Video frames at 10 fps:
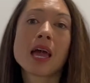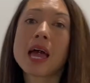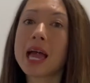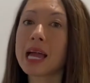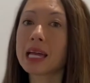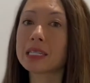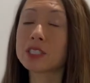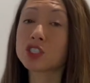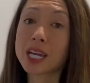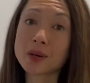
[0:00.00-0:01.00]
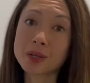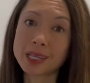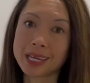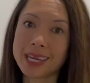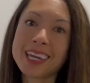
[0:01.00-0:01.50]
And
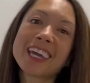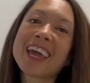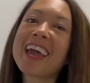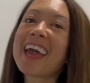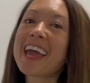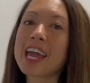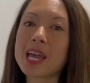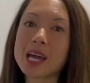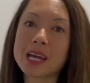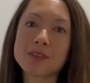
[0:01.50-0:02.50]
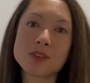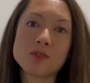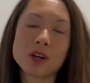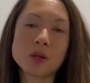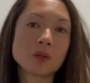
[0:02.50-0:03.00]
generally, if you
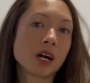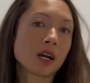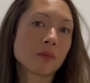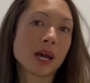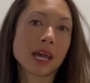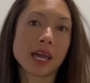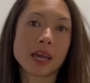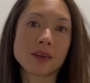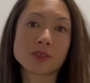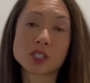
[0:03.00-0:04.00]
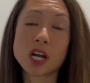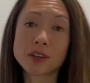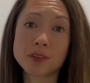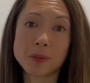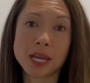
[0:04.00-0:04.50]
follow along my
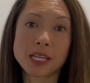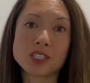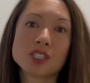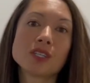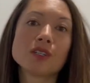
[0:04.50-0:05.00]
photography page,